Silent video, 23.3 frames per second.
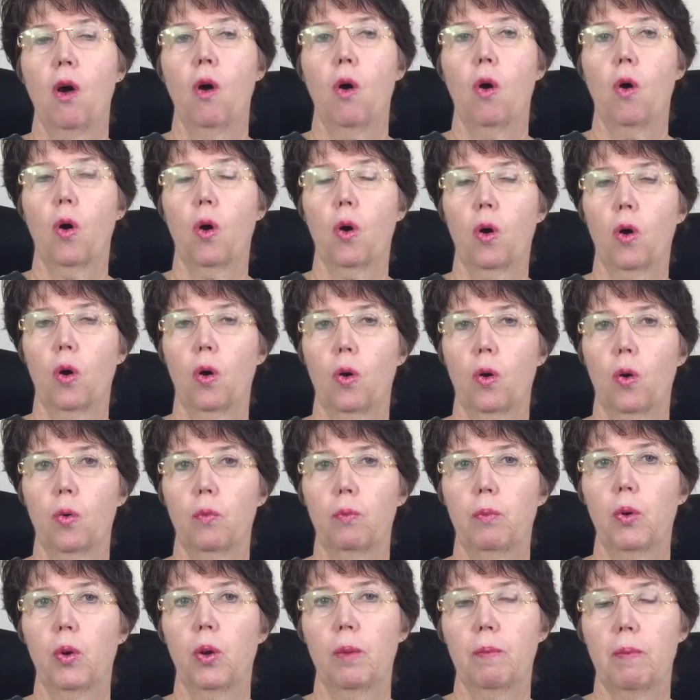or
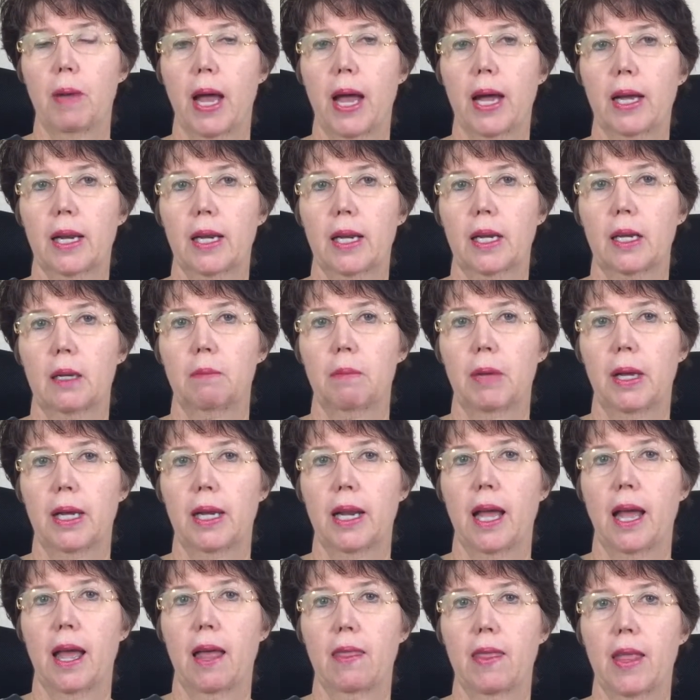pull it back a little bit
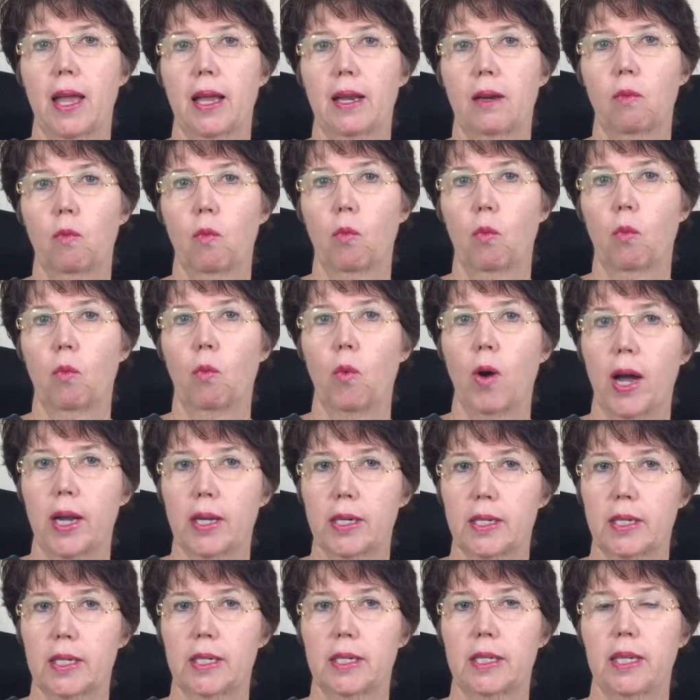and then
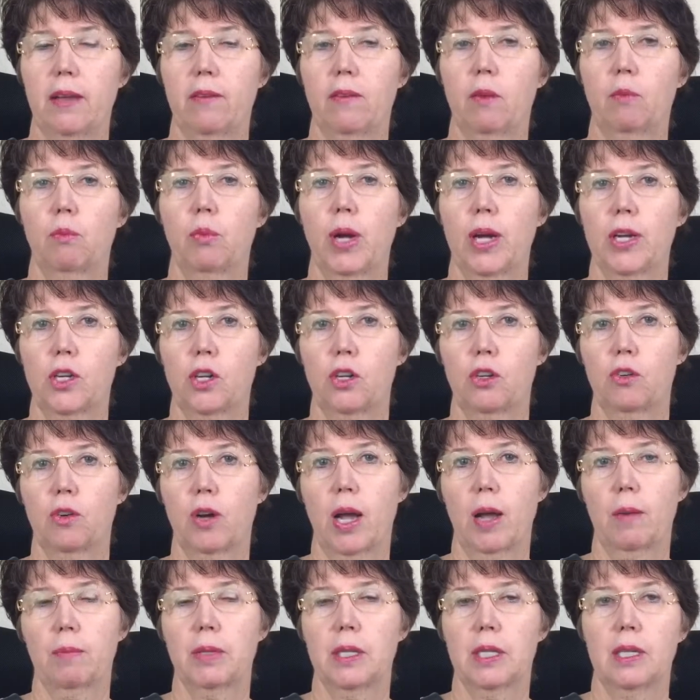watch to see if the pressure
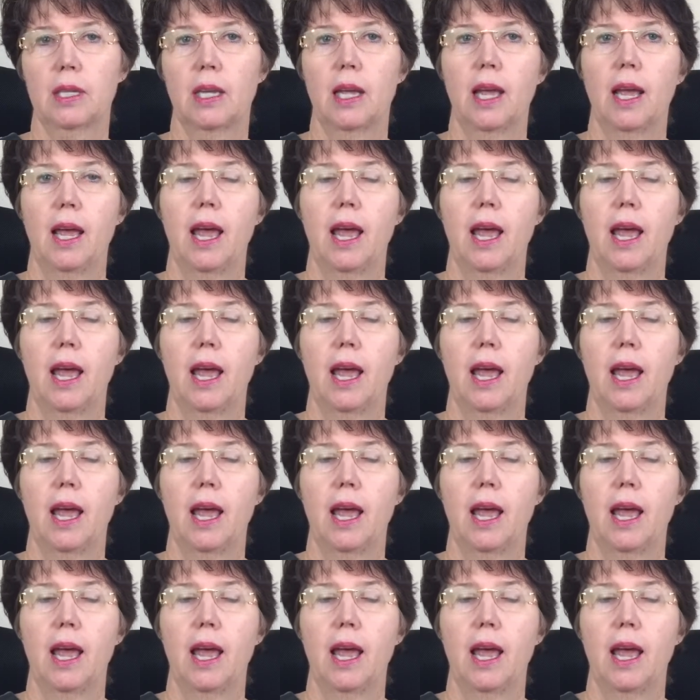drops.